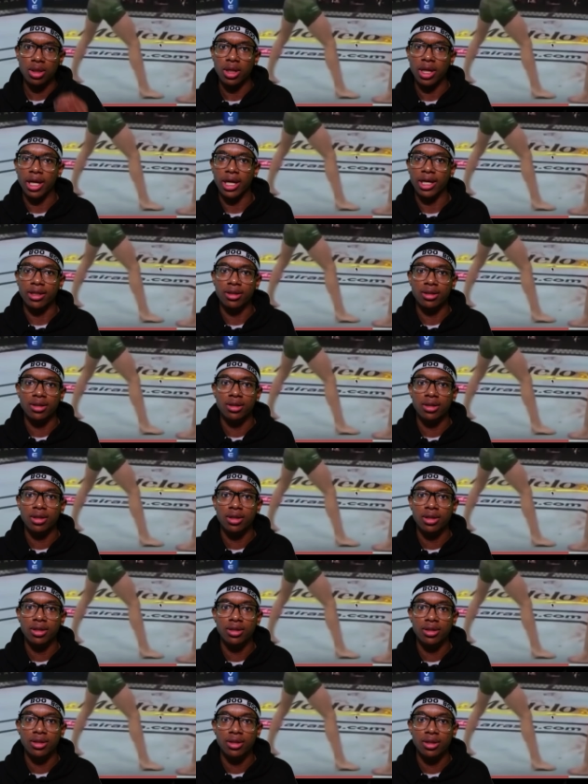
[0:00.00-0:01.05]
Like,
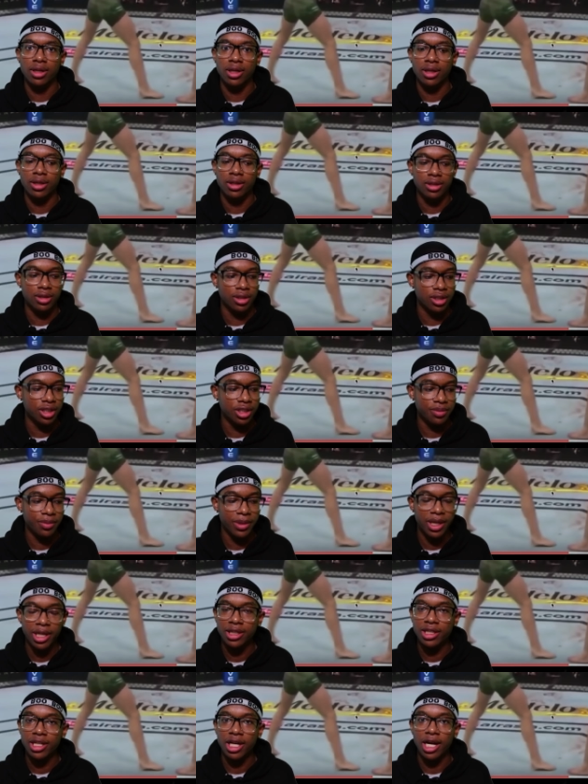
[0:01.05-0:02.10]
this
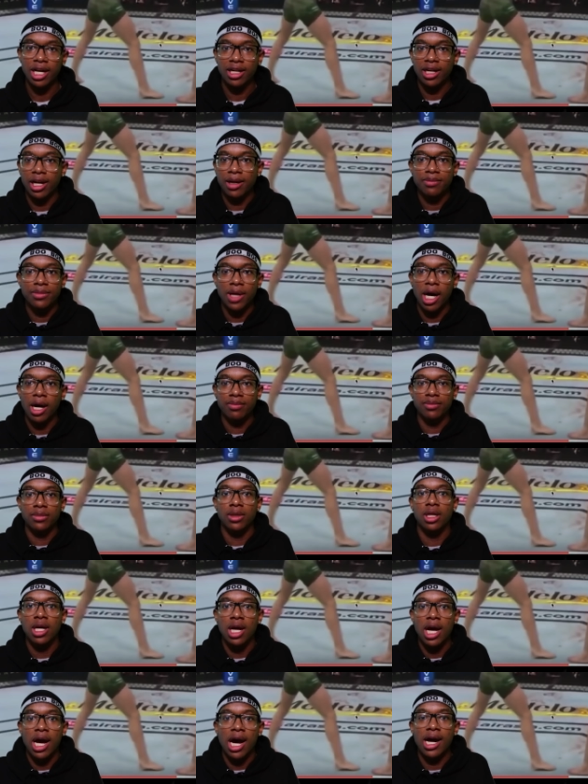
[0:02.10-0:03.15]
man, I'm, I'm,
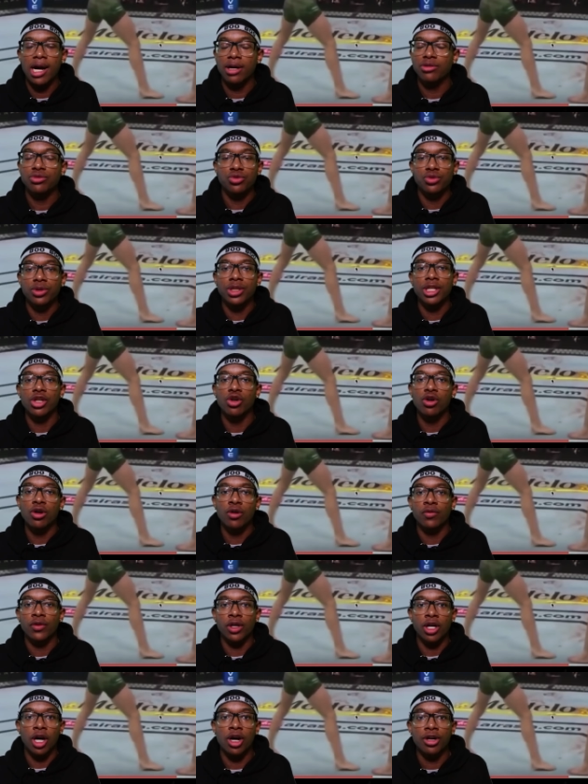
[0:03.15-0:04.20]
I was really going
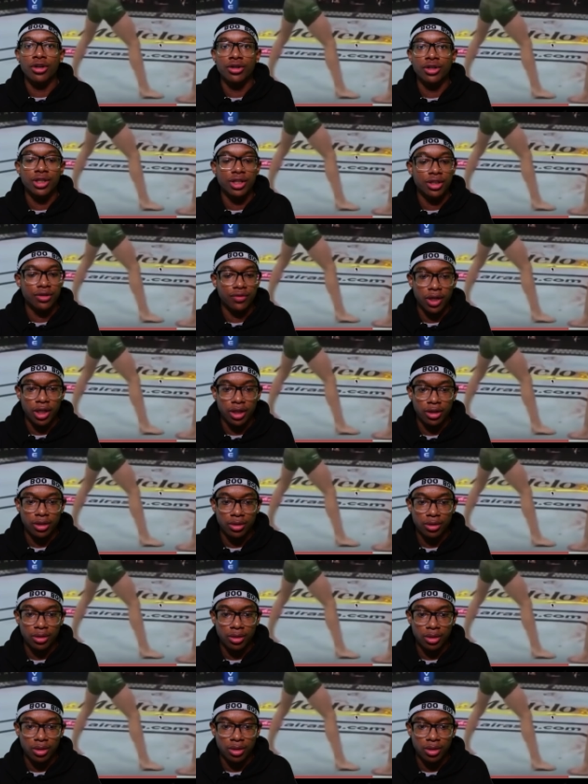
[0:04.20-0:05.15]
for Conor in this fight.